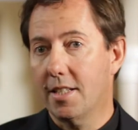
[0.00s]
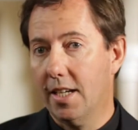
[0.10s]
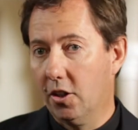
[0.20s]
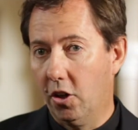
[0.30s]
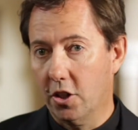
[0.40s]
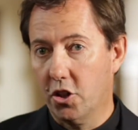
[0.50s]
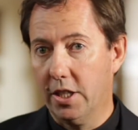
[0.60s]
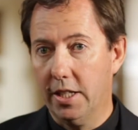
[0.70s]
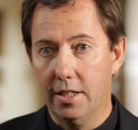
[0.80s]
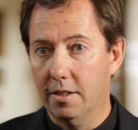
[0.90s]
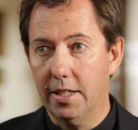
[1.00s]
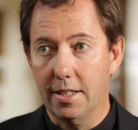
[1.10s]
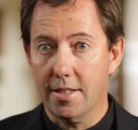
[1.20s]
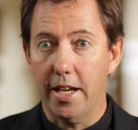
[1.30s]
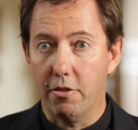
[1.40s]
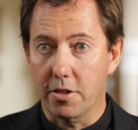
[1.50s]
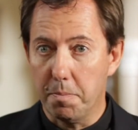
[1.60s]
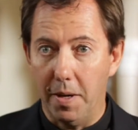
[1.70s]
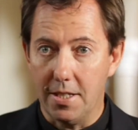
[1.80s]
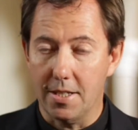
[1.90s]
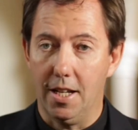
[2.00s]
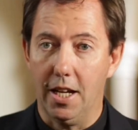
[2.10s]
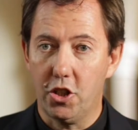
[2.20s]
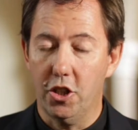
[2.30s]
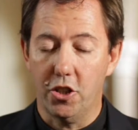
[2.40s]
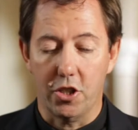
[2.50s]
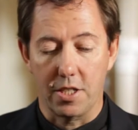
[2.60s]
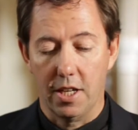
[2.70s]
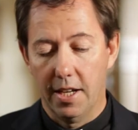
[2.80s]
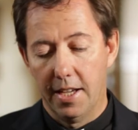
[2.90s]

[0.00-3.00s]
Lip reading: technology in sacred spaces like churches.